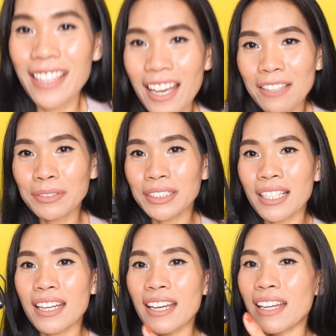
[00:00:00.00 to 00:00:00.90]

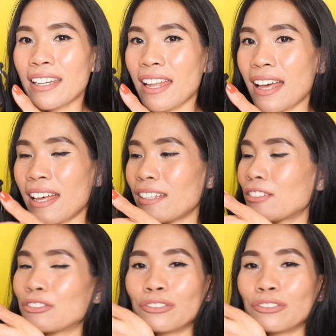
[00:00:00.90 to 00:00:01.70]
camera, not